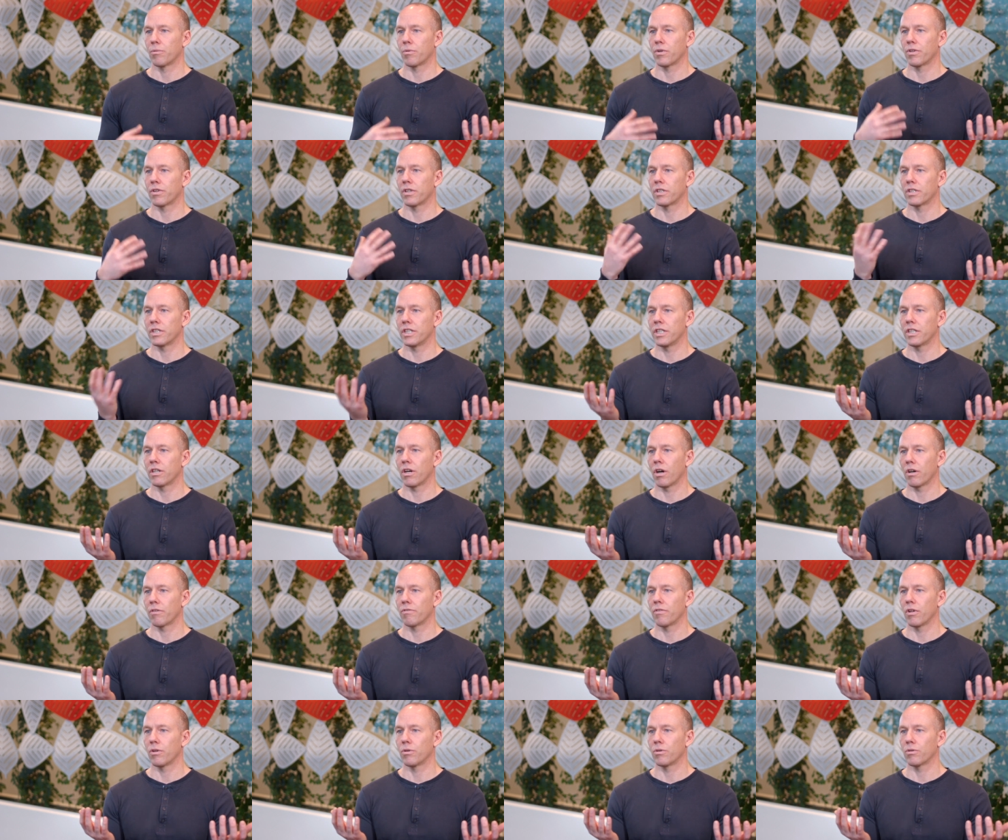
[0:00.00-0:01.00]
with the
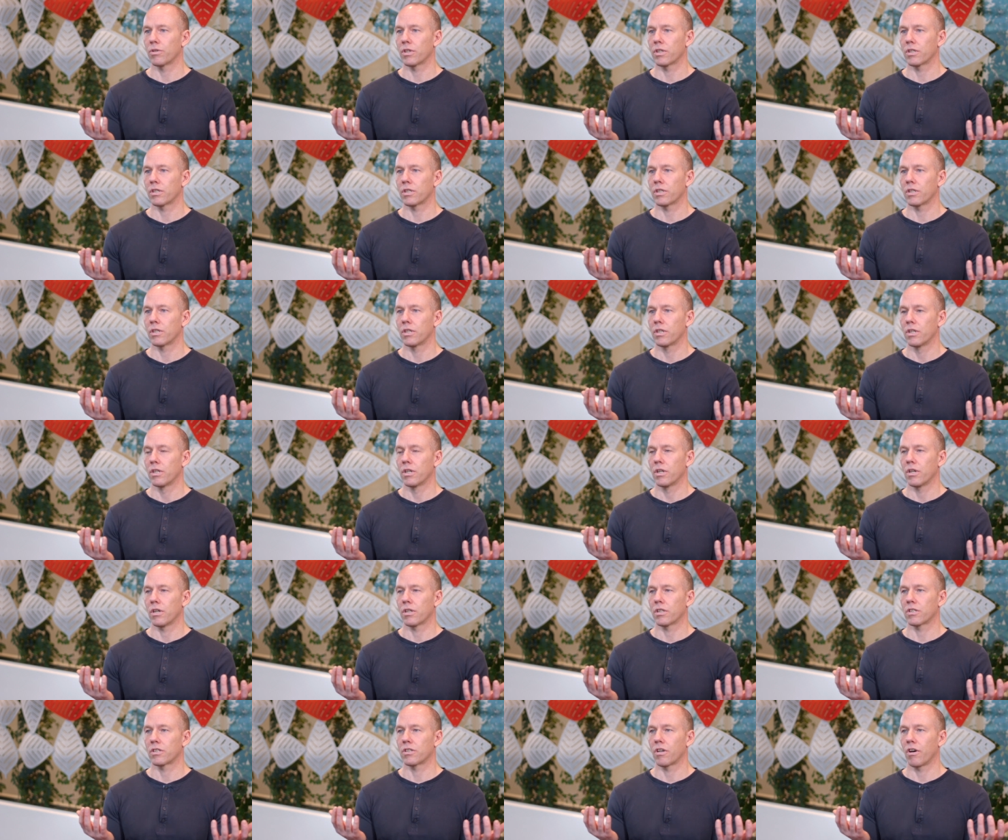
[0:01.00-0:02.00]
deconvoluted,
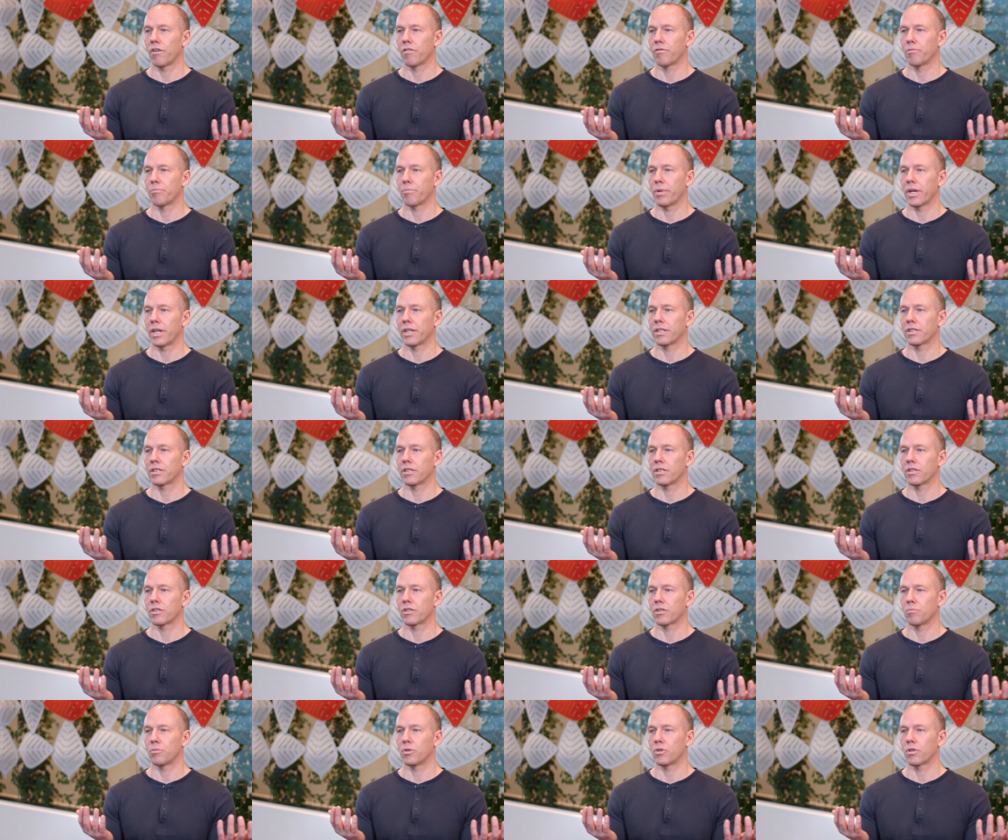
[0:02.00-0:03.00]
on a TOF-based
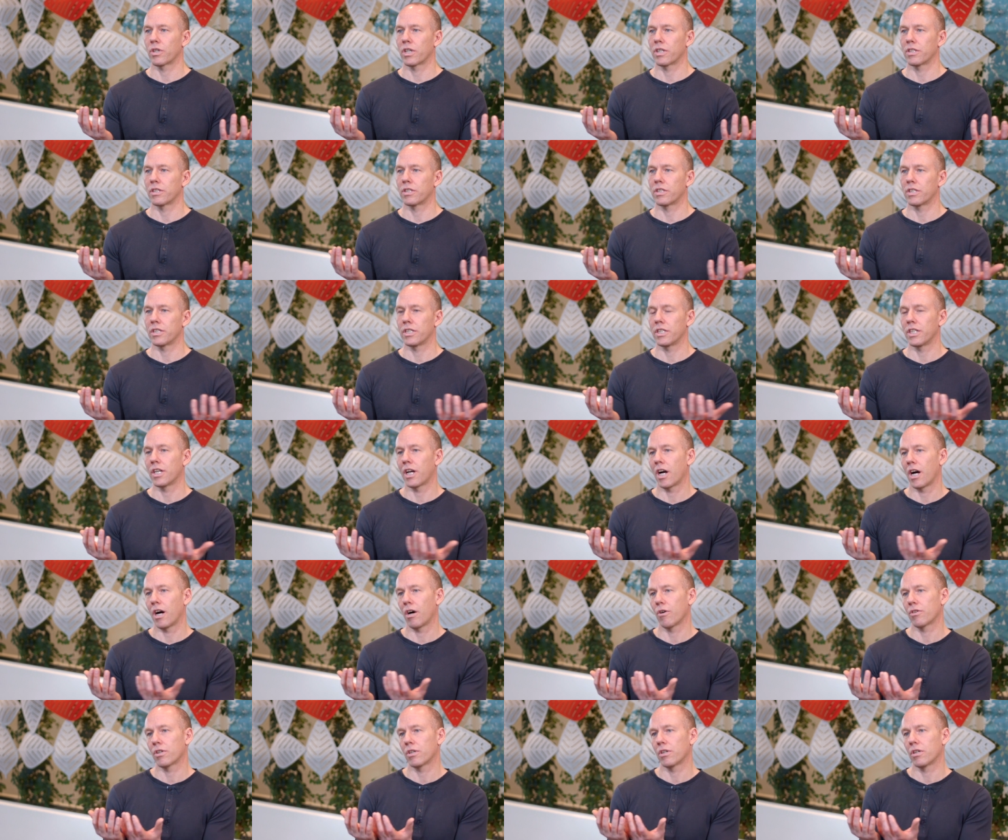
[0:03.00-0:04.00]
system, you can see
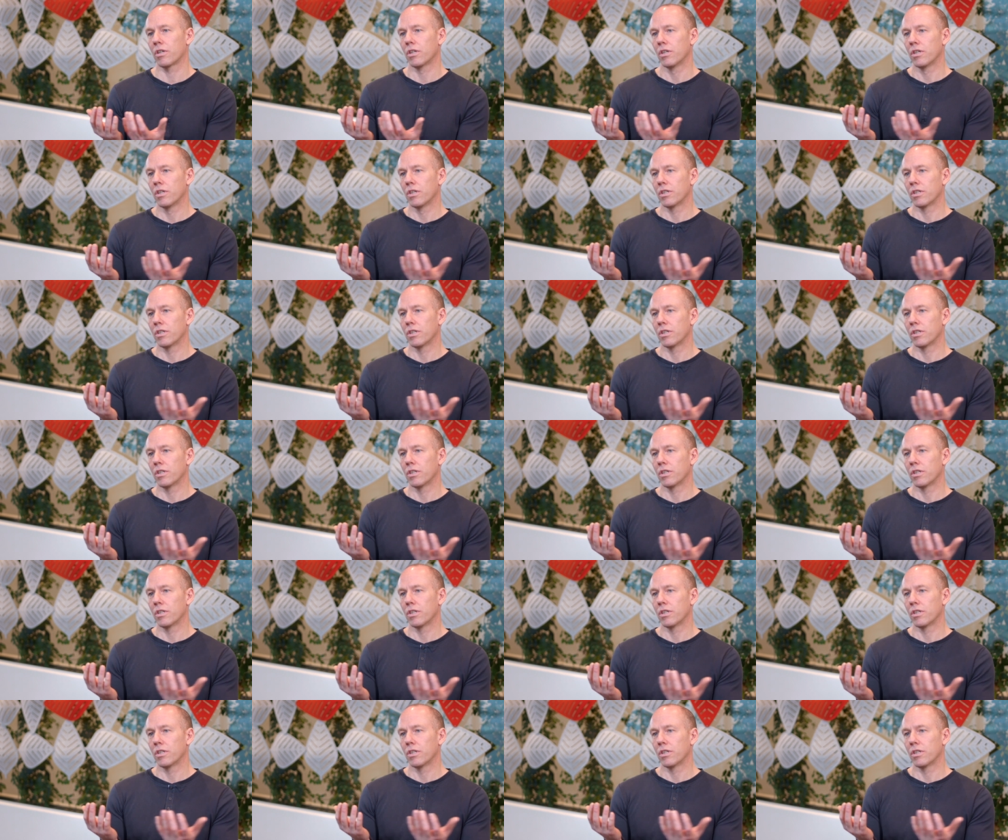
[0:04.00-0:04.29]
how the